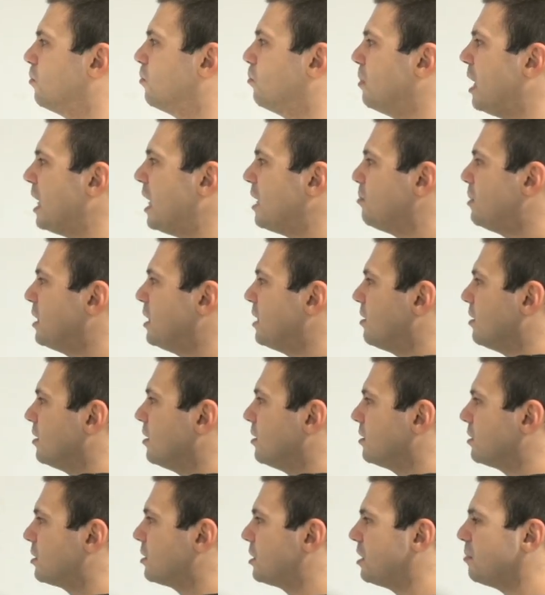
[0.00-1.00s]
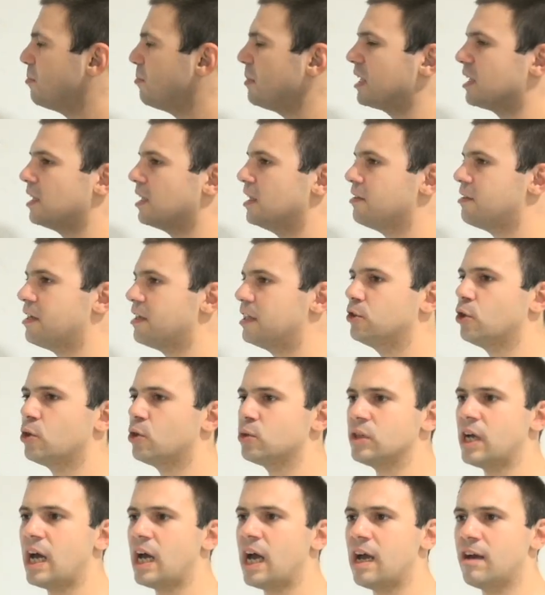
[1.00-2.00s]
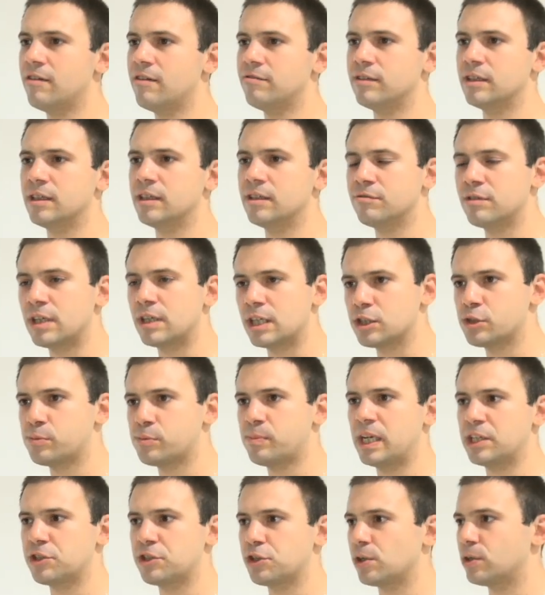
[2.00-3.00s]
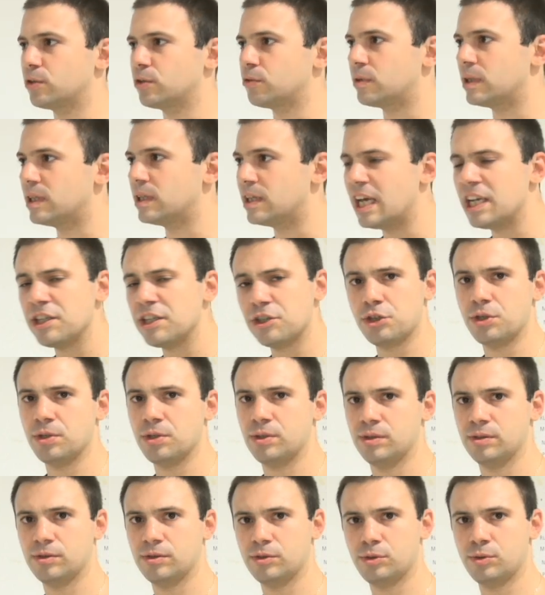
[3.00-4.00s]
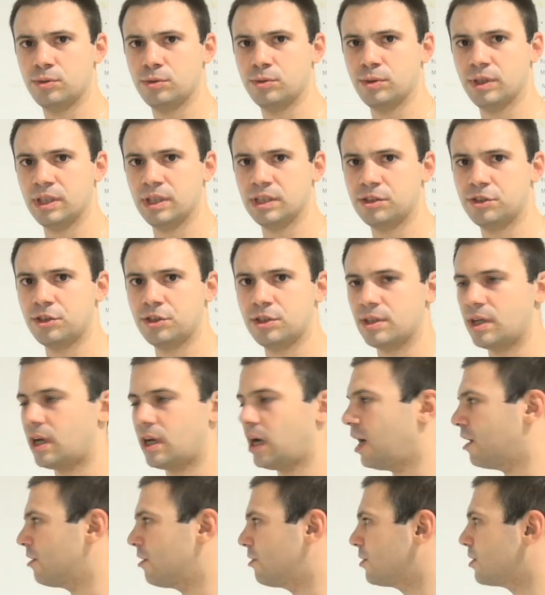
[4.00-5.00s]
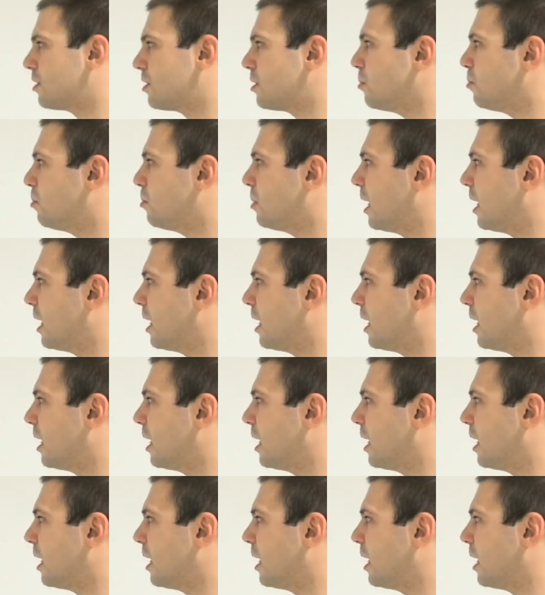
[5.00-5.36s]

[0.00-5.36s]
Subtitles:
maybe seemingly they don't have a very special relation to each other,